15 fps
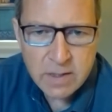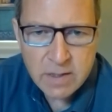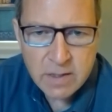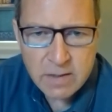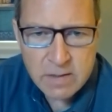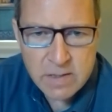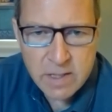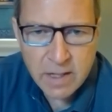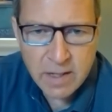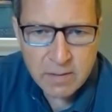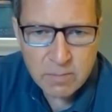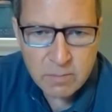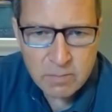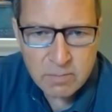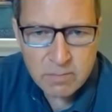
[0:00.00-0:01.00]
Is that
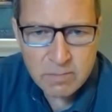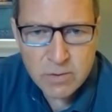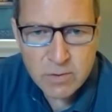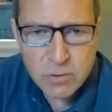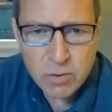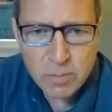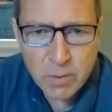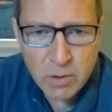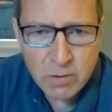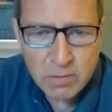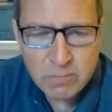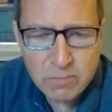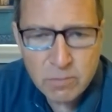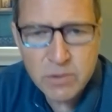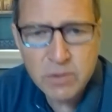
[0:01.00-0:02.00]
doable?
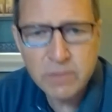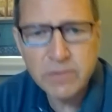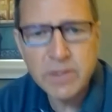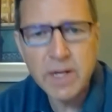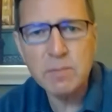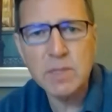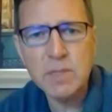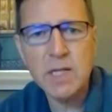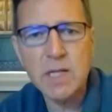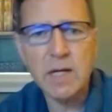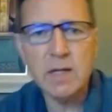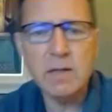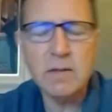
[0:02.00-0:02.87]
Would you have attempted that?